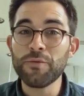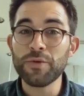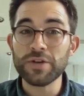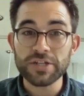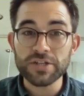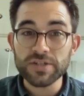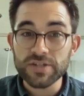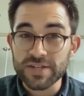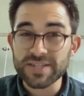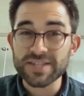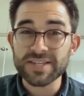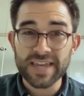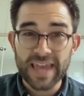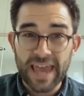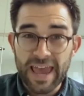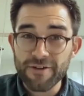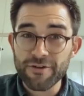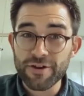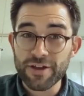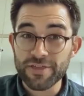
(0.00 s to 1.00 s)
which is a
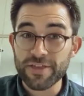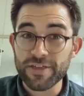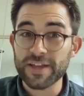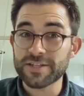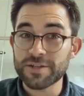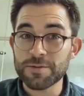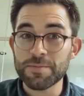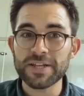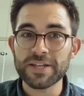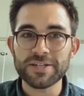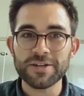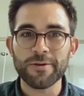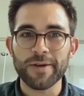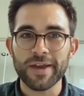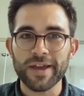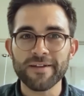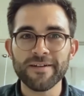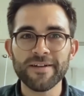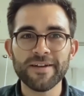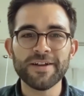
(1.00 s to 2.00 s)
scary thing to be
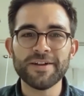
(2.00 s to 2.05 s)
doing.